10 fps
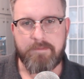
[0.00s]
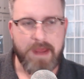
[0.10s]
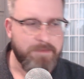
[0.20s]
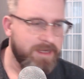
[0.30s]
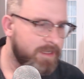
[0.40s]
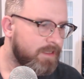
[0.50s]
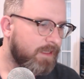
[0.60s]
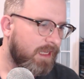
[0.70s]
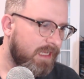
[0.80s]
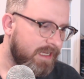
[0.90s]
Maybe
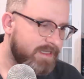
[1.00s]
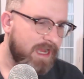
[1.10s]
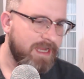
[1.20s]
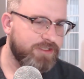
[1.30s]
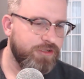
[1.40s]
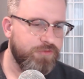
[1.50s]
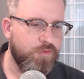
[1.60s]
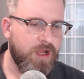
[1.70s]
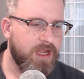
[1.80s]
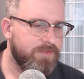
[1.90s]
not
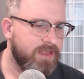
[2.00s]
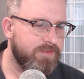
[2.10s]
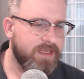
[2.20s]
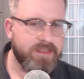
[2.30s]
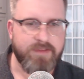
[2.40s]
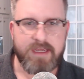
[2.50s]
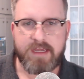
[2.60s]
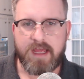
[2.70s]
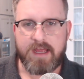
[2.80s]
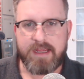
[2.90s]
to
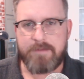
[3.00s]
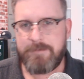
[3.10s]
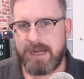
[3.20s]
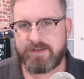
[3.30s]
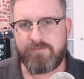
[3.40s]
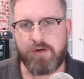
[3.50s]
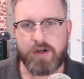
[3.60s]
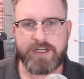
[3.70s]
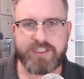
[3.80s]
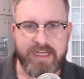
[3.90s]
the impact of
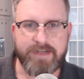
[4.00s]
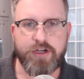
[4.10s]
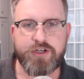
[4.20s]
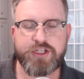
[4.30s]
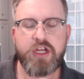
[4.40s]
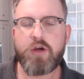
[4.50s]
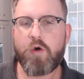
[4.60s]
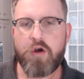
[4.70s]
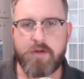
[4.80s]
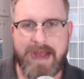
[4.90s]
Bernie Sanders
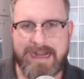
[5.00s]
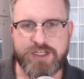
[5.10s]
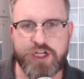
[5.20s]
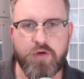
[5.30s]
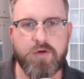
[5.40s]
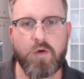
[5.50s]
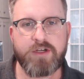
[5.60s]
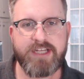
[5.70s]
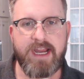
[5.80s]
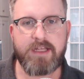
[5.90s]
or
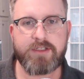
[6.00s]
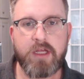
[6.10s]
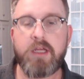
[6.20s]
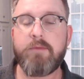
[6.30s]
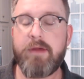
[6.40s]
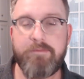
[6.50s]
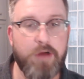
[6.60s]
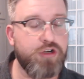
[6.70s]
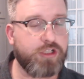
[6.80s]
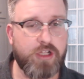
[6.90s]
Ocasio-Cortez, but
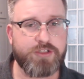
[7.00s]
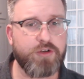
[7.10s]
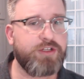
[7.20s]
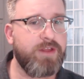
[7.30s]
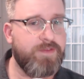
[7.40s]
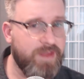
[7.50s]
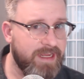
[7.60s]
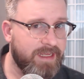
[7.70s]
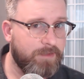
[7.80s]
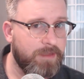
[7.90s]
much closer to
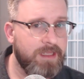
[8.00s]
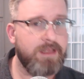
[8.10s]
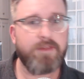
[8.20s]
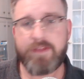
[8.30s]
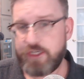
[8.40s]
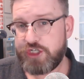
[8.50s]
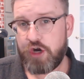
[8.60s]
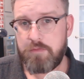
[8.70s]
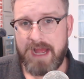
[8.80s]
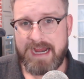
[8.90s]
them than
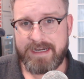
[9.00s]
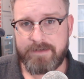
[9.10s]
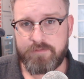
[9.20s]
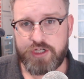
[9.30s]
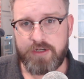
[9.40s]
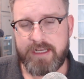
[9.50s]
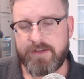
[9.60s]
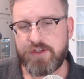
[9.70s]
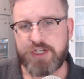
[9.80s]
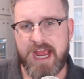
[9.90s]
Joe Biden. Tune
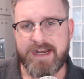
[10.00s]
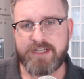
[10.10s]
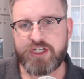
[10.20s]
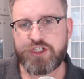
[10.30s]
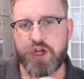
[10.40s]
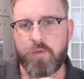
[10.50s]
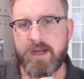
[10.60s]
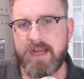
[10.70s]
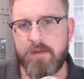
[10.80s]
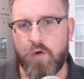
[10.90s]
in to the Chad Hasty Show
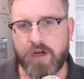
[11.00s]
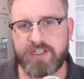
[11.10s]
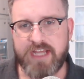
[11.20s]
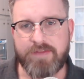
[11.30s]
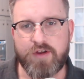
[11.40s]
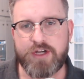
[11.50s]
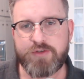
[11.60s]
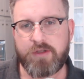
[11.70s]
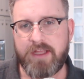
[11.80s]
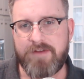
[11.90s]
weekday mornings, 8:30
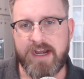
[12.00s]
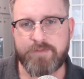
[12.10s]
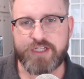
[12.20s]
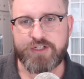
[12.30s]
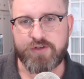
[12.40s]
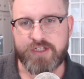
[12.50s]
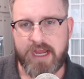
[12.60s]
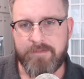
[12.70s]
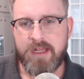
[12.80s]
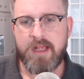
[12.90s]
to 11 a.m. Central
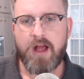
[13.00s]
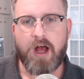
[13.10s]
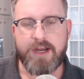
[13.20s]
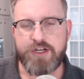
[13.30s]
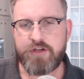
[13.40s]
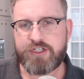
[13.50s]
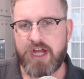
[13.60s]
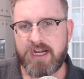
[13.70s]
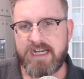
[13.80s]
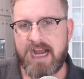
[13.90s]
Time on News
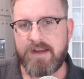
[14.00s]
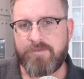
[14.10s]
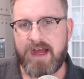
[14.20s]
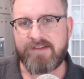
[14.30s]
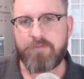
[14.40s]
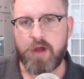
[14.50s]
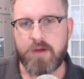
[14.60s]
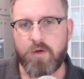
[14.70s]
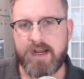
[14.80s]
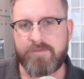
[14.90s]
Talk
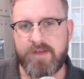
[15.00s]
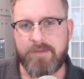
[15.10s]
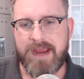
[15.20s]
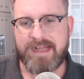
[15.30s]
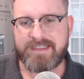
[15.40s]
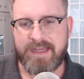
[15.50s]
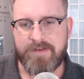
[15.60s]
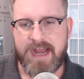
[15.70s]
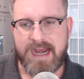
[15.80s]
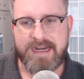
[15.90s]
95.1 FM and
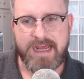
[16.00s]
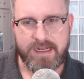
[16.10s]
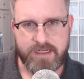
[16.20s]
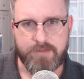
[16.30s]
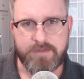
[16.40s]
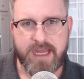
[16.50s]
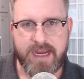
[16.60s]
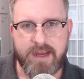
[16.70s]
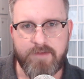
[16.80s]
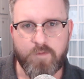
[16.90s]
790 AM
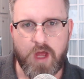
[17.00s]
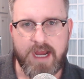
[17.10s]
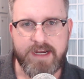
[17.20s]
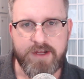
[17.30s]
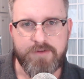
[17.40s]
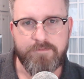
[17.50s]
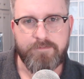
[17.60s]
KFYO.